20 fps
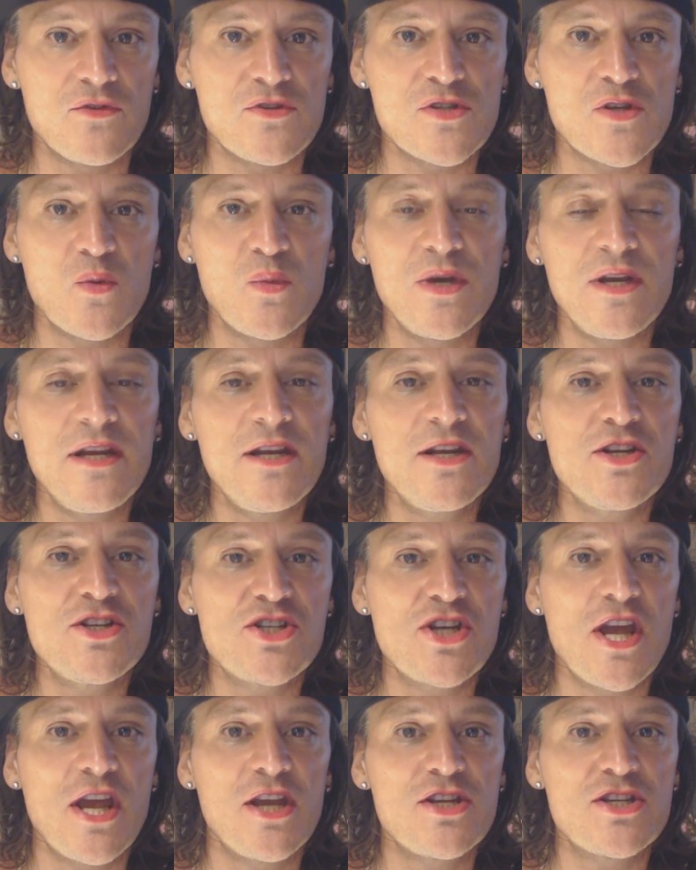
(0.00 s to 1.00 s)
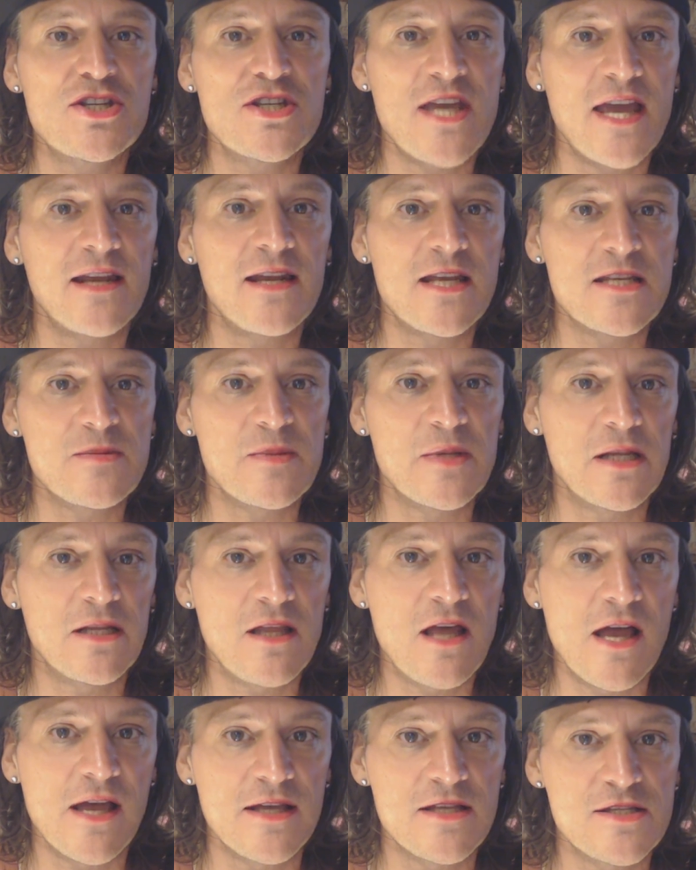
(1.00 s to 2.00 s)
So we need to change Gay and Lesbian
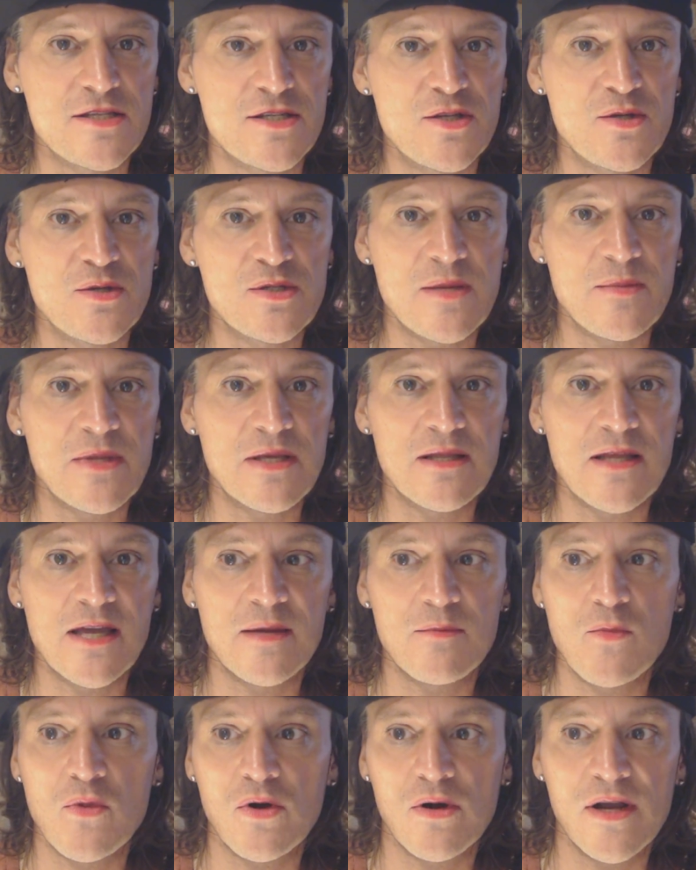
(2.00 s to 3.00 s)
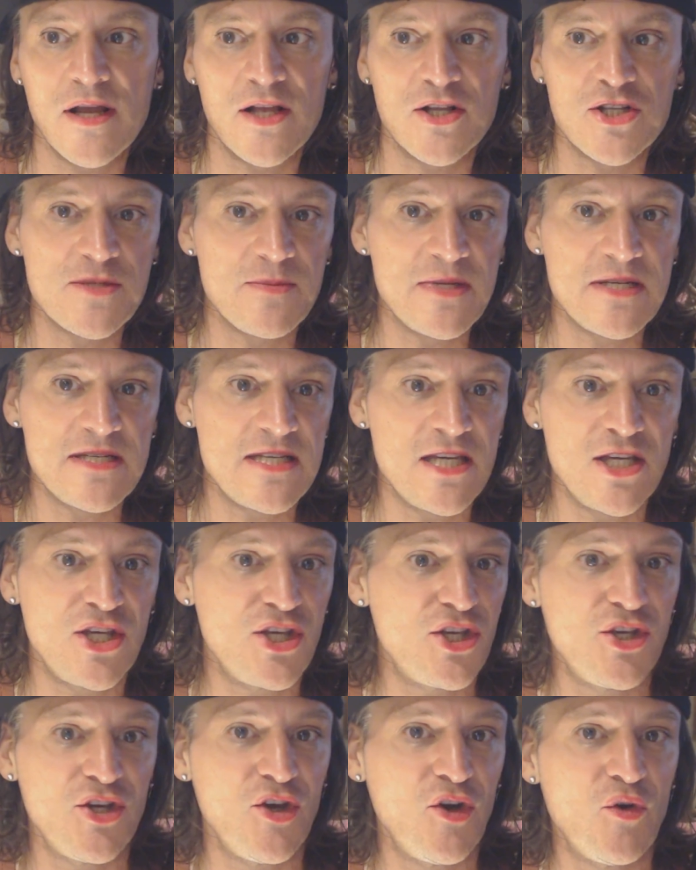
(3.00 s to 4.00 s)
Alliance to something like more
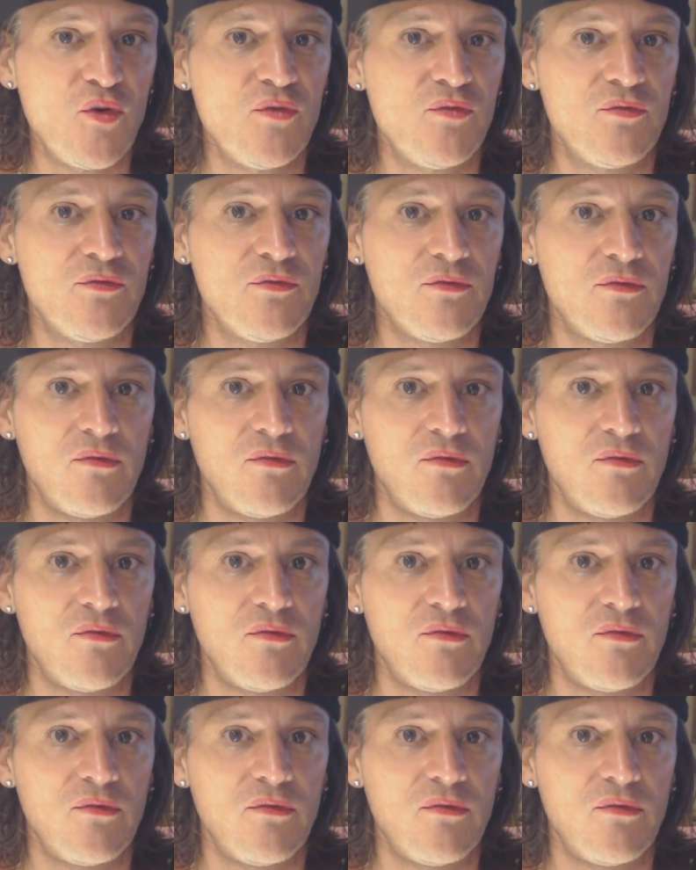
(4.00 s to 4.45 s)
LGBTQ